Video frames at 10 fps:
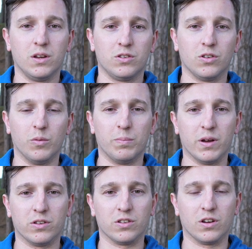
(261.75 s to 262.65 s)
sort of
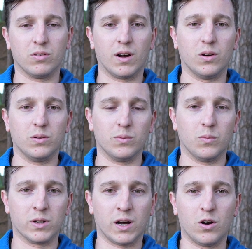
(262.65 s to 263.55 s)
base it around
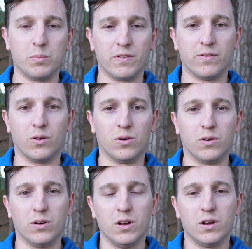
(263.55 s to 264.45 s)
1 hour before